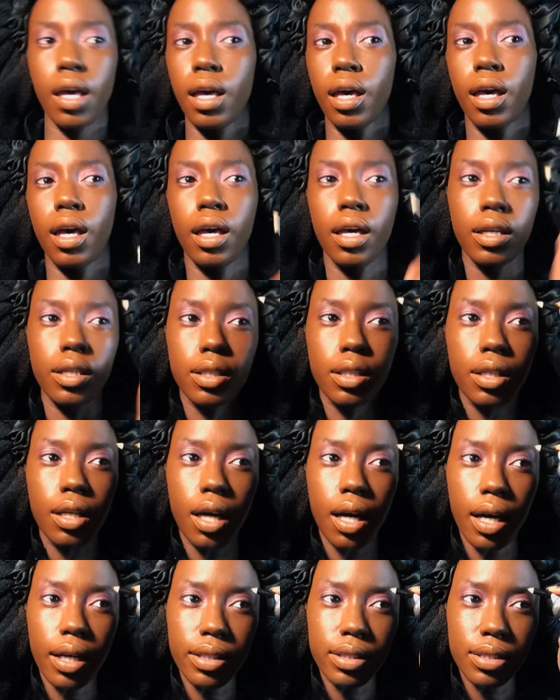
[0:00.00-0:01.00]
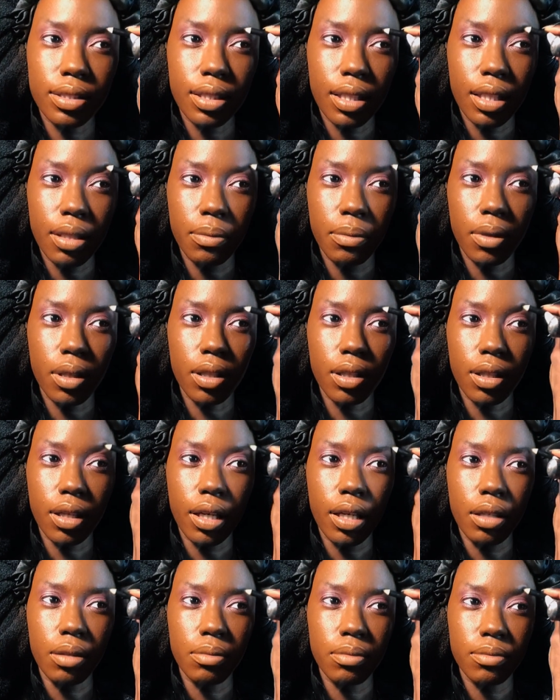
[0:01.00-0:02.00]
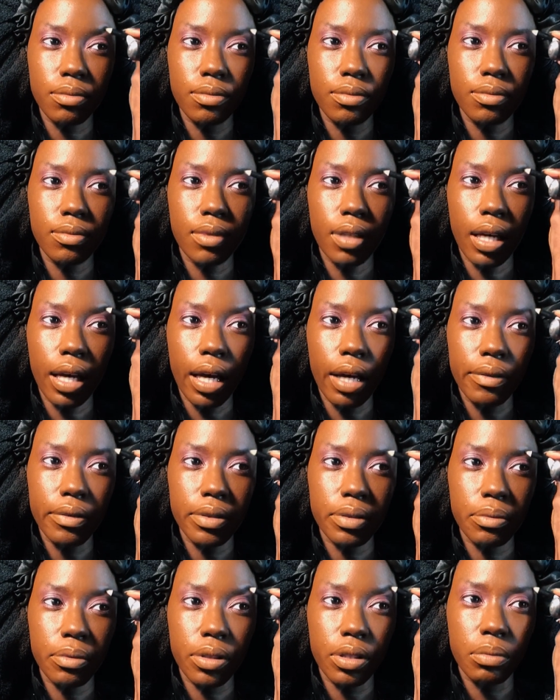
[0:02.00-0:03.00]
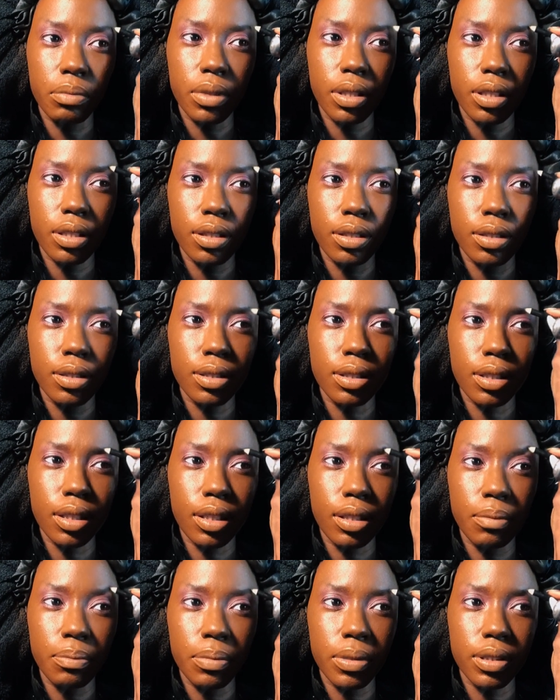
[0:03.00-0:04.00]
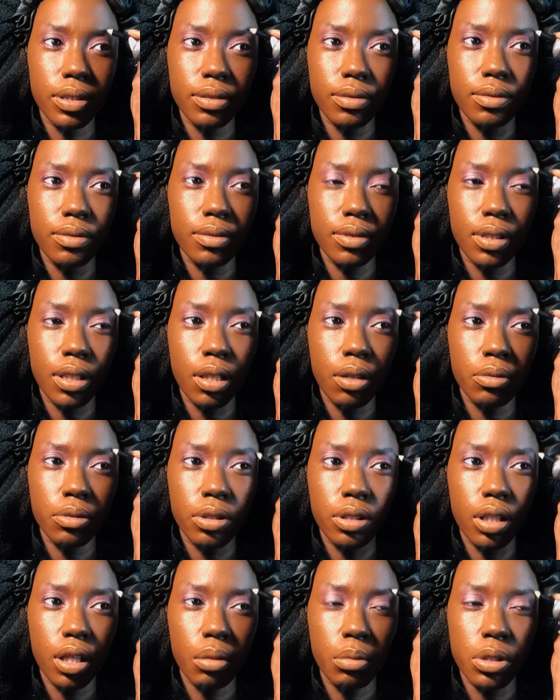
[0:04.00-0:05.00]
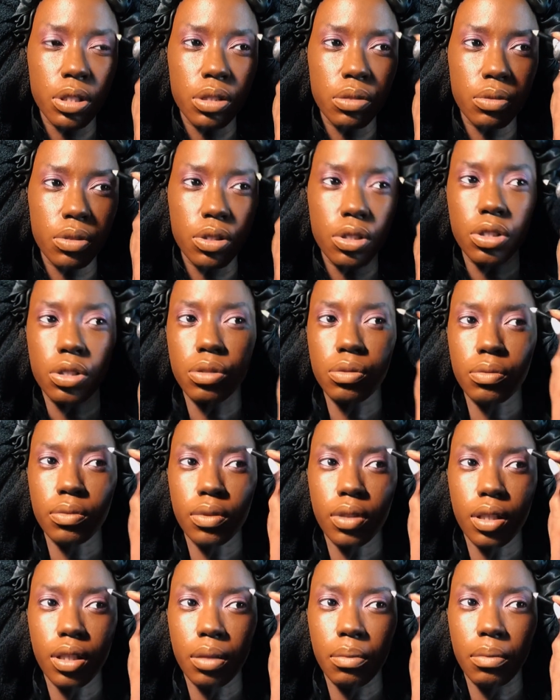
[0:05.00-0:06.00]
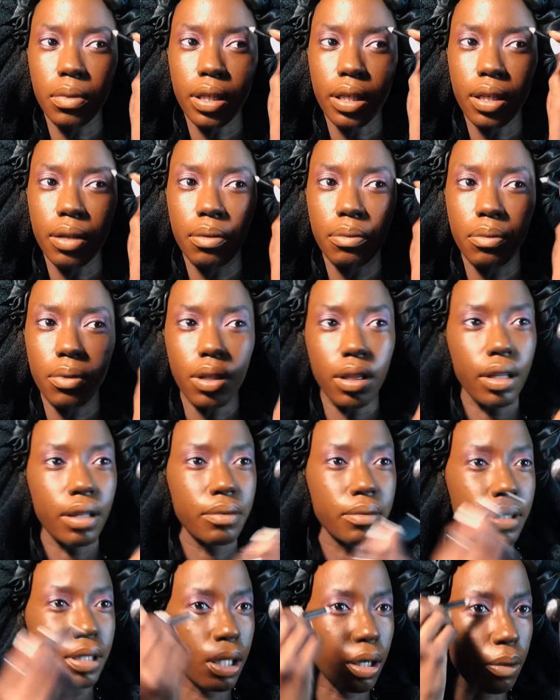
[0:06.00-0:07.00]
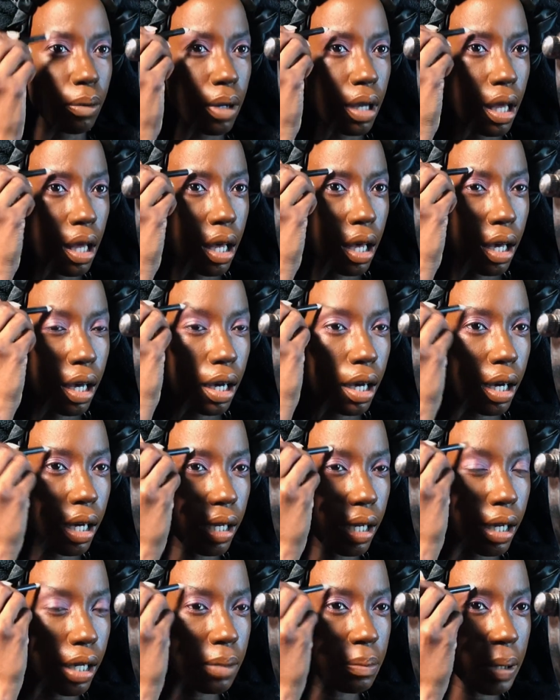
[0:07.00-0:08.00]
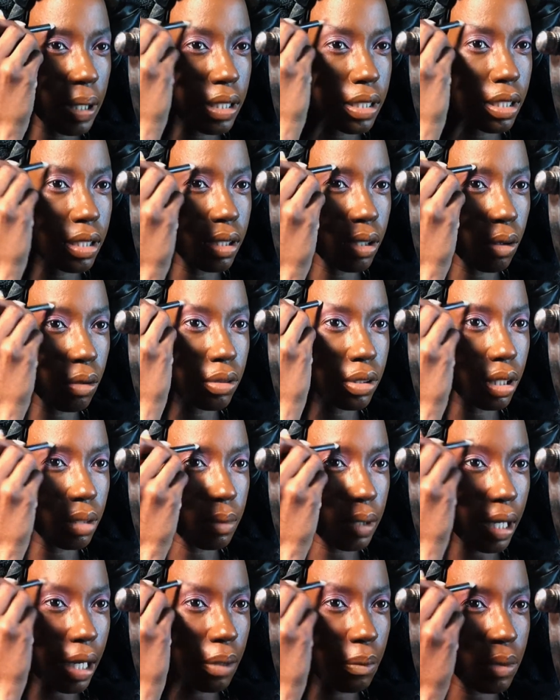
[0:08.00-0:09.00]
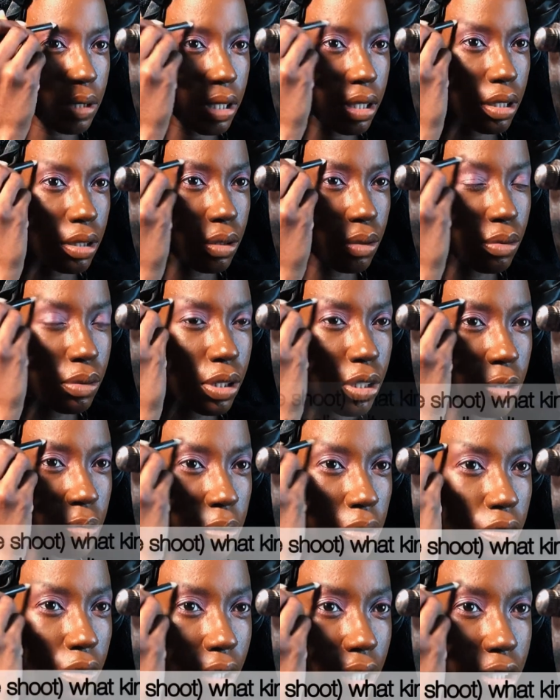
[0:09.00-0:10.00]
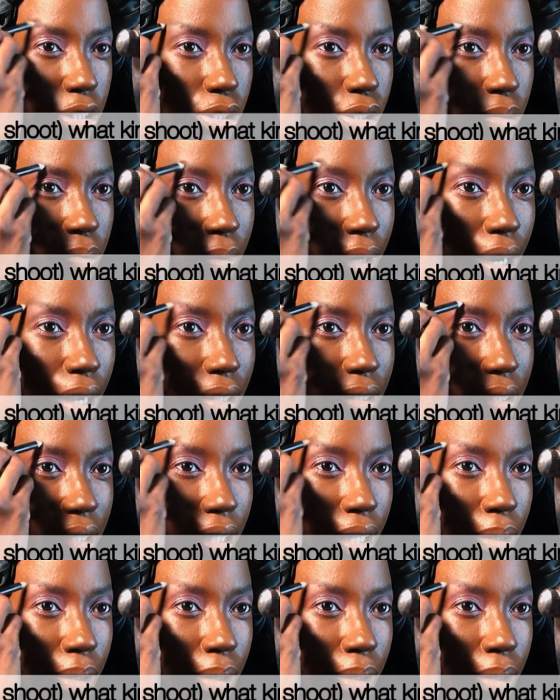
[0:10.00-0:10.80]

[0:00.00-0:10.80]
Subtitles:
And I said, well, I don't have it with me. He's like, but, you know, you're coming to a shoot. And I'm like, well, you know, I basically told him, like, I wasn't used to professional modeling.